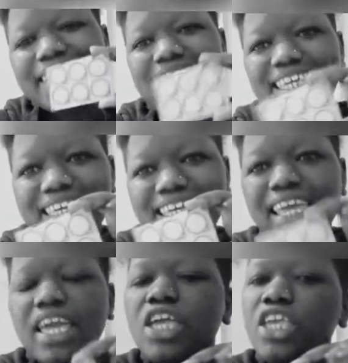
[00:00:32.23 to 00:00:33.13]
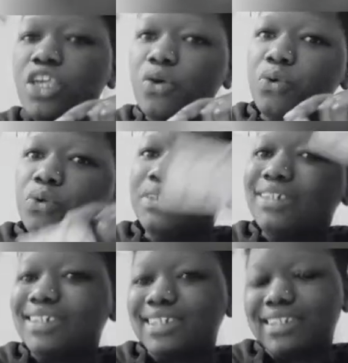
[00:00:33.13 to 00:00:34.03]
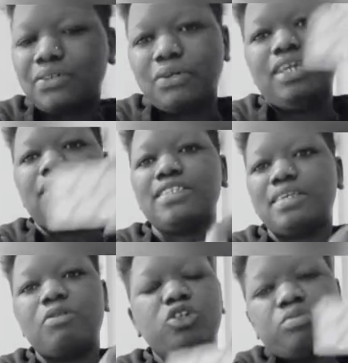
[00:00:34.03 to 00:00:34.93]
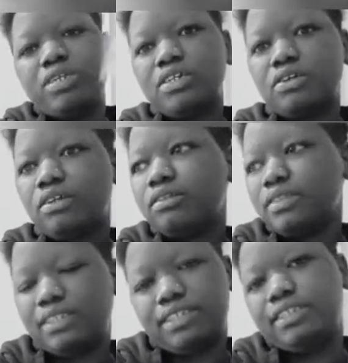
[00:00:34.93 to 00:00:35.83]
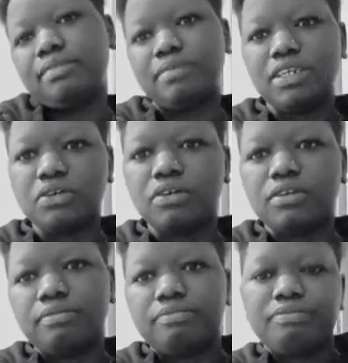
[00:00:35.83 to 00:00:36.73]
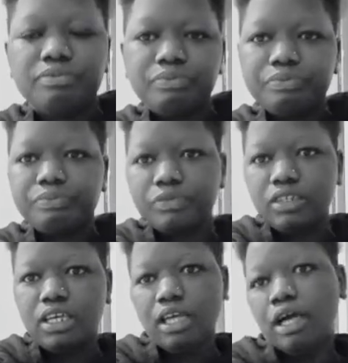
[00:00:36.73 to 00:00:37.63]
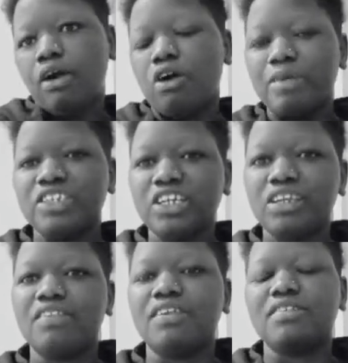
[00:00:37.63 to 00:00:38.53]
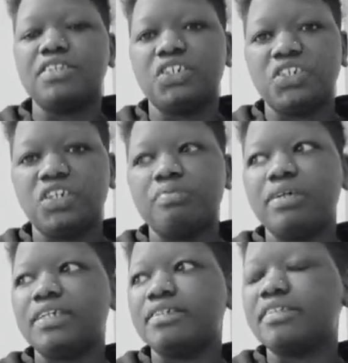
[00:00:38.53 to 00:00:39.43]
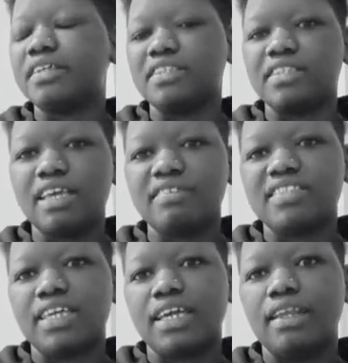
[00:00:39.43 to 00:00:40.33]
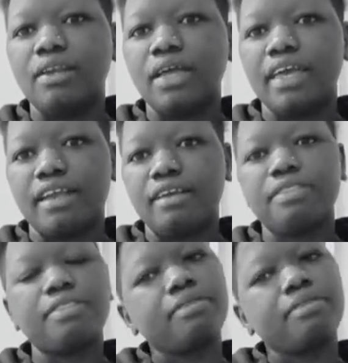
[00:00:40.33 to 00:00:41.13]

DU test. Okay, this is about medical. This is medical. On my channel there is entertainment, there is lifestyle, health.